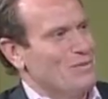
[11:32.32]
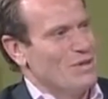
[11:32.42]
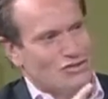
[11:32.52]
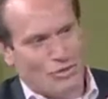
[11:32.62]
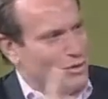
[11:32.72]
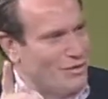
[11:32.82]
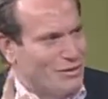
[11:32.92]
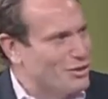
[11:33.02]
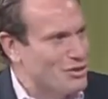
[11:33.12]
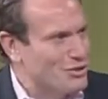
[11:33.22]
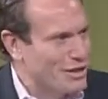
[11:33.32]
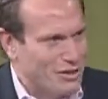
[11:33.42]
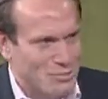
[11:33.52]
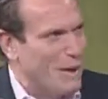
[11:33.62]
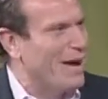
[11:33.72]
it's something that like
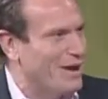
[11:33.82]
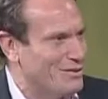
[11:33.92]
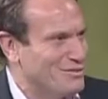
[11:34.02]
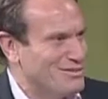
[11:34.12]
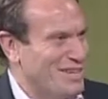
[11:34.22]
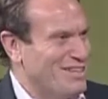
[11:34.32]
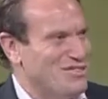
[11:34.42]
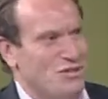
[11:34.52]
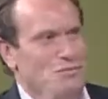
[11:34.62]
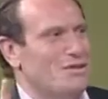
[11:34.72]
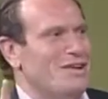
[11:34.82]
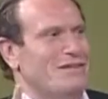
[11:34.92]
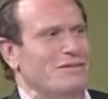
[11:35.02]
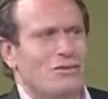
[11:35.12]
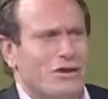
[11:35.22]
it's bad, like it's something
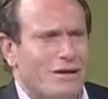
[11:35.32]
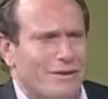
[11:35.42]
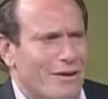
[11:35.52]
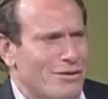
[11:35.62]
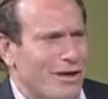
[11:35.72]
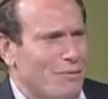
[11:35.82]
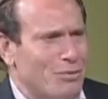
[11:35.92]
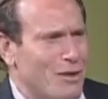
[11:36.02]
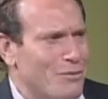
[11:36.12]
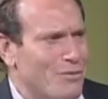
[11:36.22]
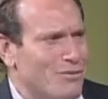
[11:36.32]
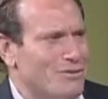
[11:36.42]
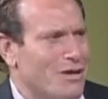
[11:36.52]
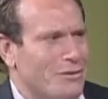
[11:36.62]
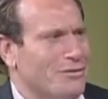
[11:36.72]
that, okay, now you can't play with all this
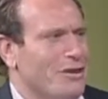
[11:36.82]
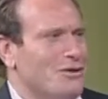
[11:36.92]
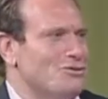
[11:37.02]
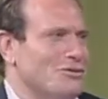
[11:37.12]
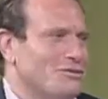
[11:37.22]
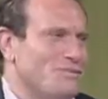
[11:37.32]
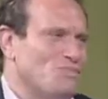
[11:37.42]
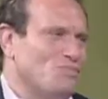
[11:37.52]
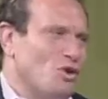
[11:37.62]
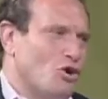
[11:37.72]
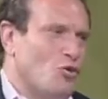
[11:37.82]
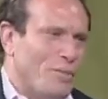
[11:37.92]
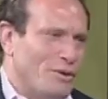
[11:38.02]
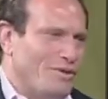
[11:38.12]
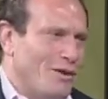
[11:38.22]
technological
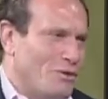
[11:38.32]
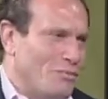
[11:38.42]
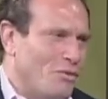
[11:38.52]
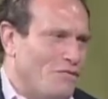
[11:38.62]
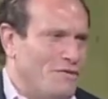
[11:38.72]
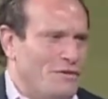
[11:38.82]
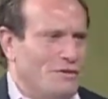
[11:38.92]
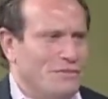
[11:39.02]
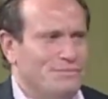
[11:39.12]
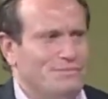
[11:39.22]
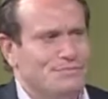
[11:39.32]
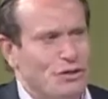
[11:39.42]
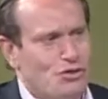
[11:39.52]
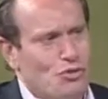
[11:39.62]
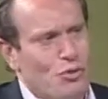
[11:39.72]
equipment that we bought for you to
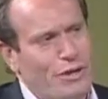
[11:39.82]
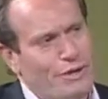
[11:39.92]
enjoy.